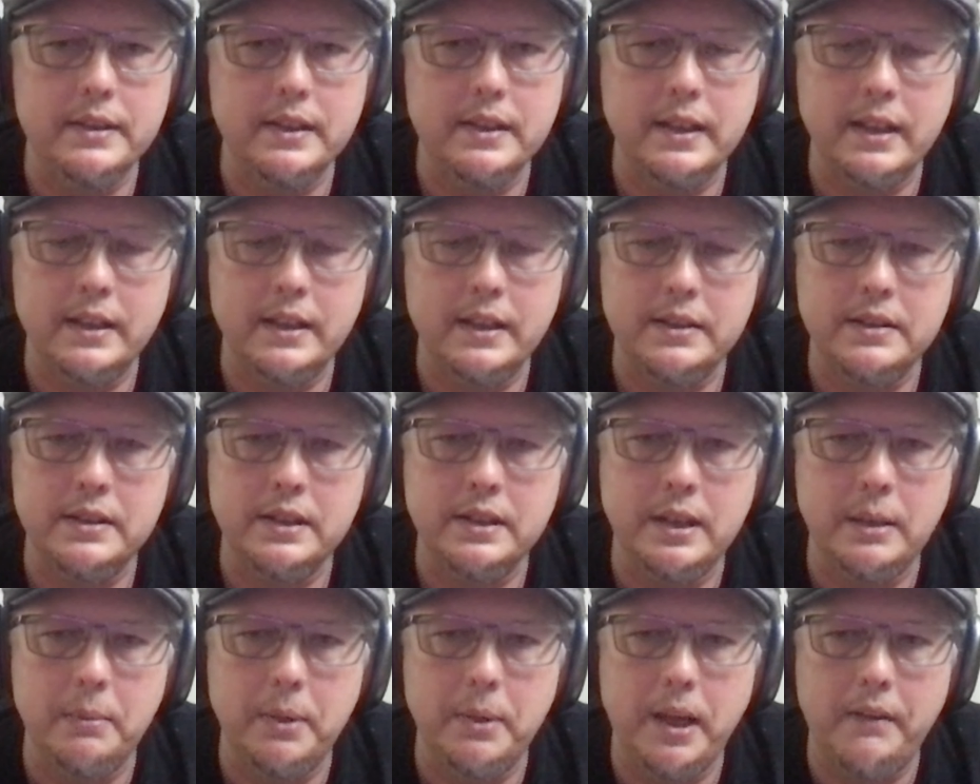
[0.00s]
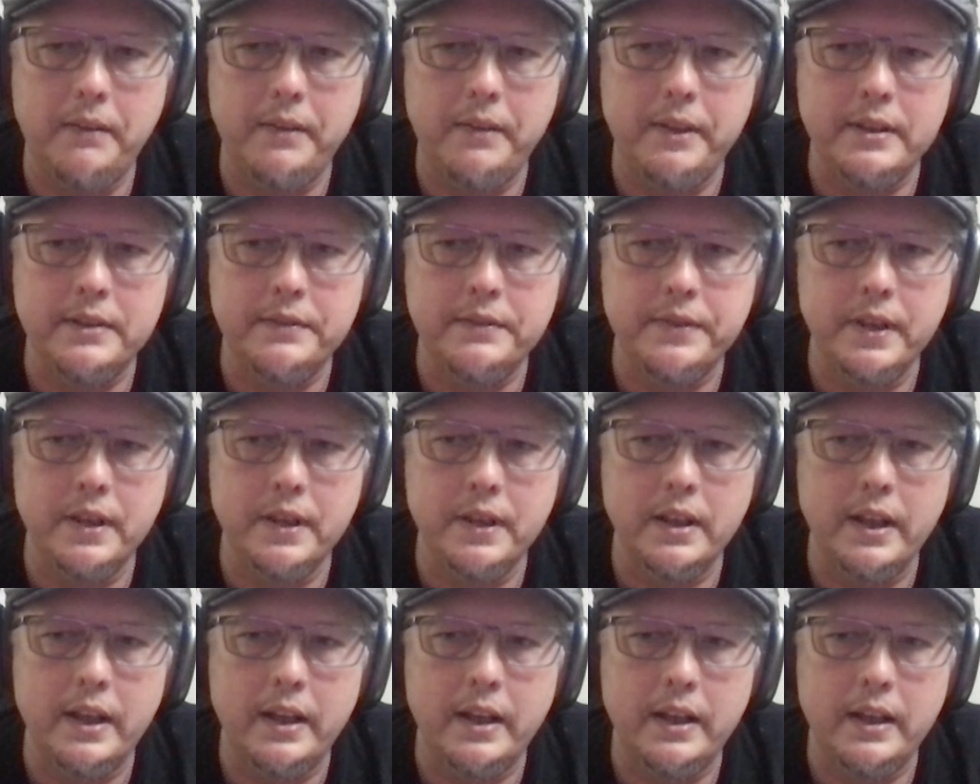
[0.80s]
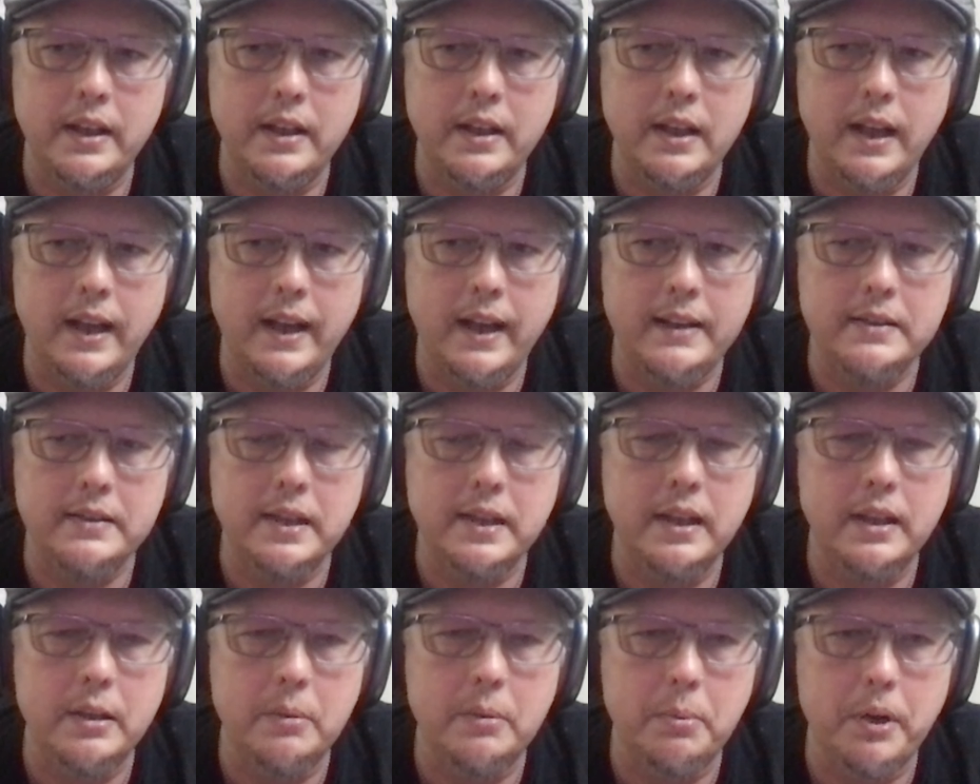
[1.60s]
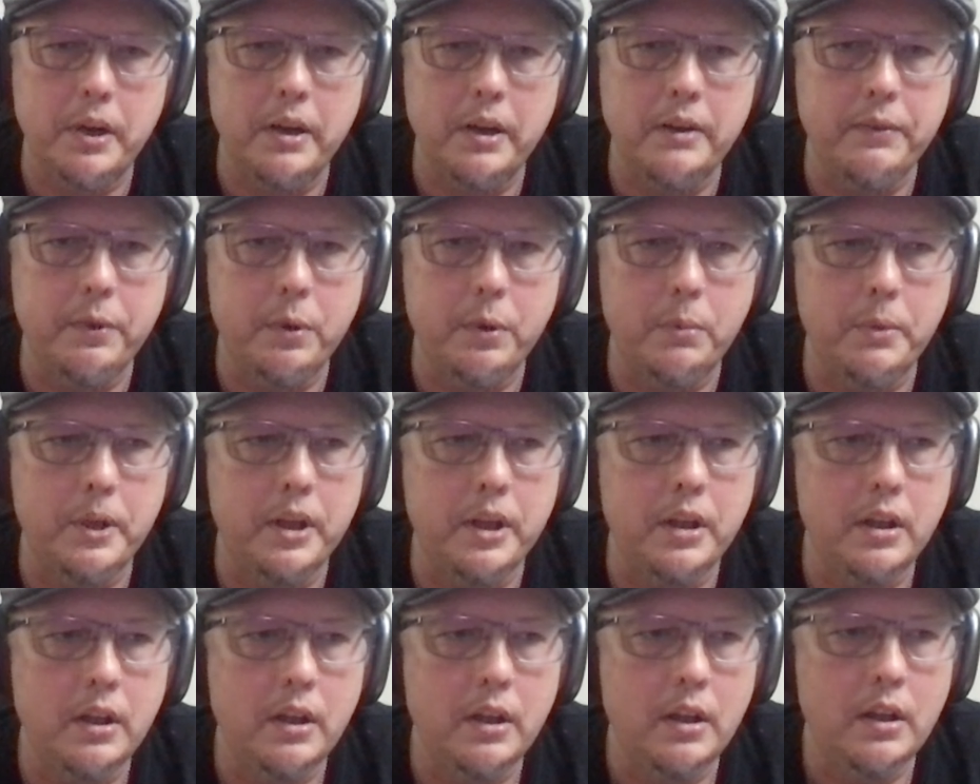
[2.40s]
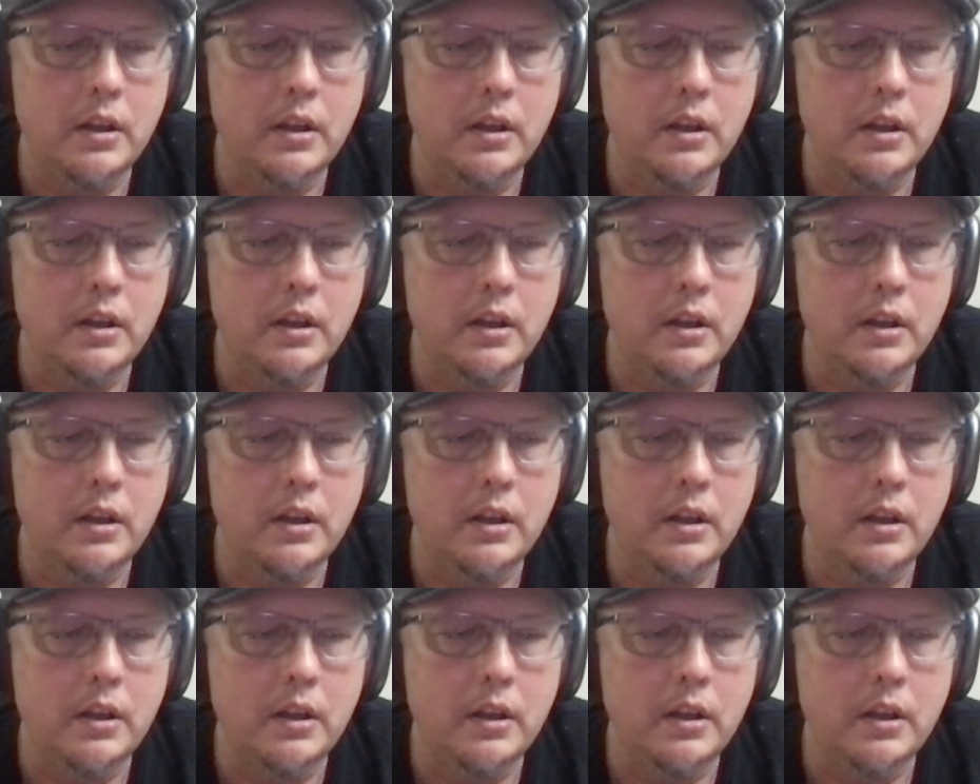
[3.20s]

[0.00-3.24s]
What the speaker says: like, I just keep having this feeling I need to ask Head to pray for me.